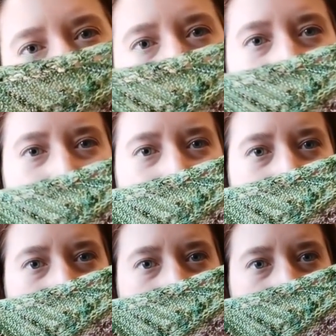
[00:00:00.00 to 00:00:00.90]
It's very
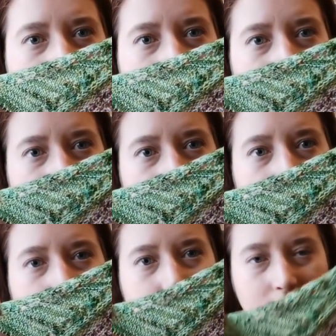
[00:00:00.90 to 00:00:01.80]
subtle, but it's
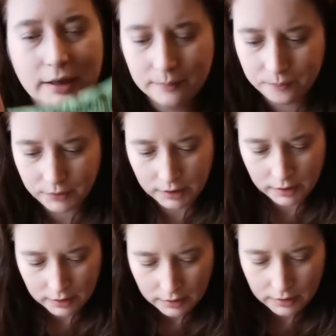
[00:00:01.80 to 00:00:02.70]
super pretty.
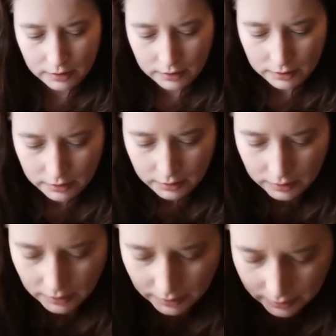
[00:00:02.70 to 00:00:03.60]

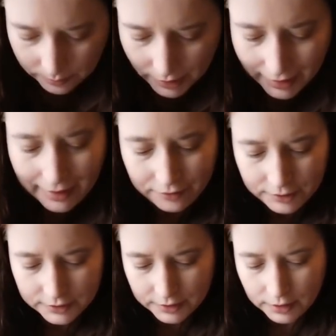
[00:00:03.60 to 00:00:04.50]
I
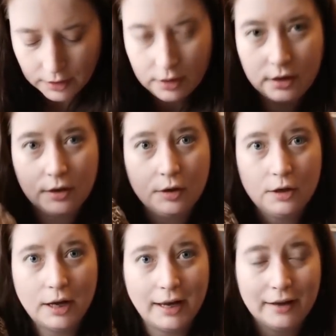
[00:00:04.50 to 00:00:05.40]

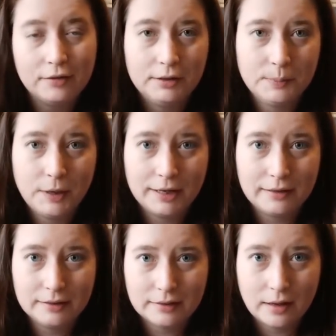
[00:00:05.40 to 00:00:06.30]
haven't
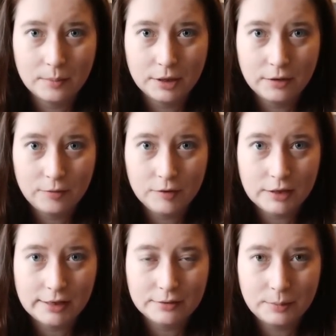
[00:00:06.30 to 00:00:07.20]
picked this up in a few
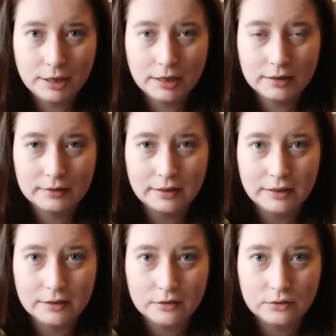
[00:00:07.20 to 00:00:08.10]
days because it
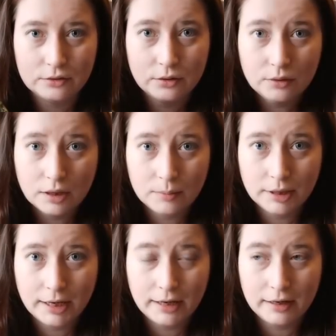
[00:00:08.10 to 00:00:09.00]
is so
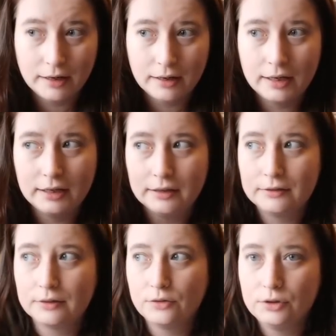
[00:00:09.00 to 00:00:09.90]
complicated. It
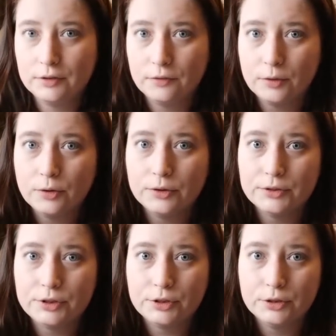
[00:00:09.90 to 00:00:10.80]
is
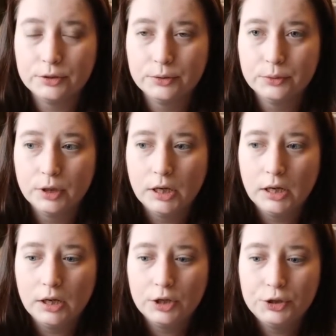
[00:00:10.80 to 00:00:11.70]
difficult to
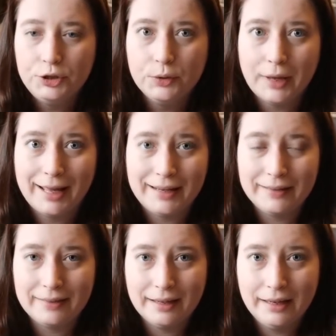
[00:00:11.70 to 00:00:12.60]
do
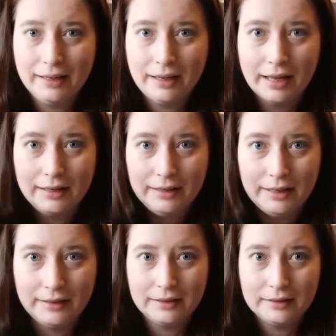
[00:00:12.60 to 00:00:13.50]
anything and
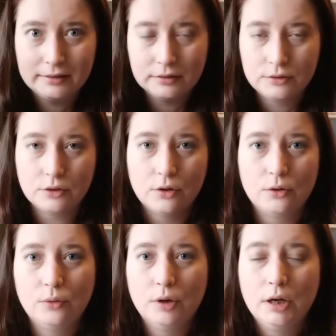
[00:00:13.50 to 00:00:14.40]
this,
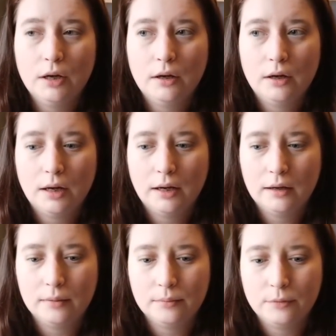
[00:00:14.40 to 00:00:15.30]
so
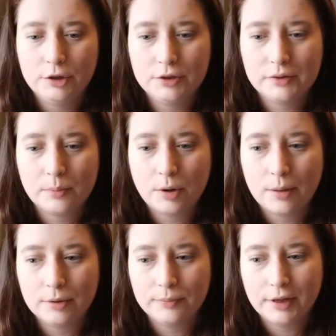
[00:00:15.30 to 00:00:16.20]
which is the
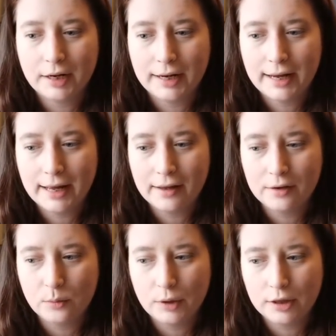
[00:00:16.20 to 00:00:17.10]
problem that I
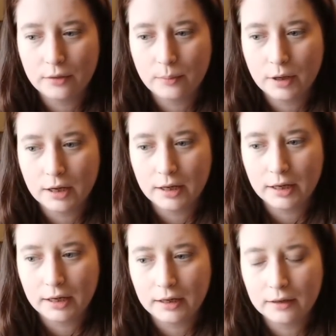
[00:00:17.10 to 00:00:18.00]
had with
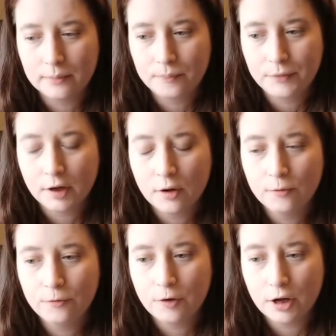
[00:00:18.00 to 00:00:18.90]
my
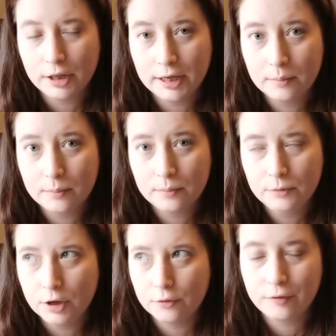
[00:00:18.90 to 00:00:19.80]

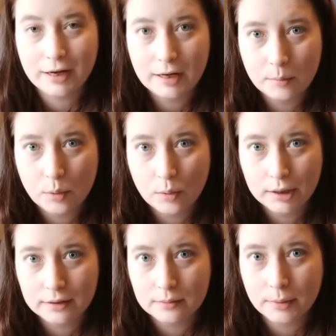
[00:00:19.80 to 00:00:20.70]
Fading
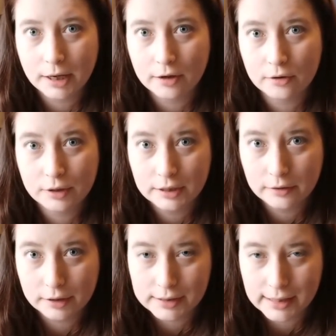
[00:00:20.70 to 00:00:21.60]
Point by Hoagie
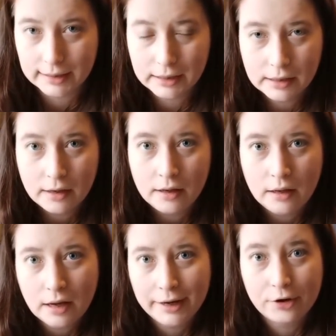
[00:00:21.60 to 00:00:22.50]
Locatelli.
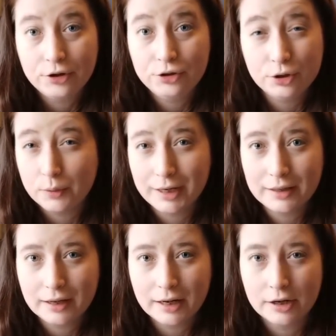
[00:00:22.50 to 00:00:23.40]
I couldn't do
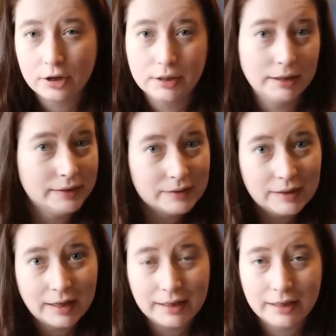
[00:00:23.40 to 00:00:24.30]
anything, I couldn't
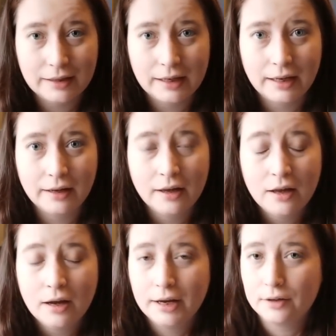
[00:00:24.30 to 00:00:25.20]
listen to anything,
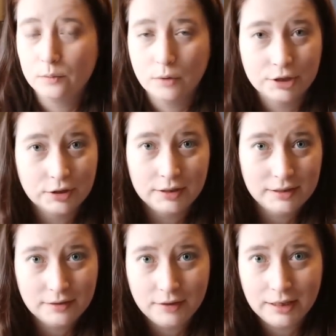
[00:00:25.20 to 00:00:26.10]
I couldn't watch any
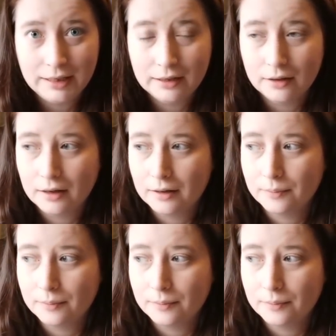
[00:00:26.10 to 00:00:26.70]
TV,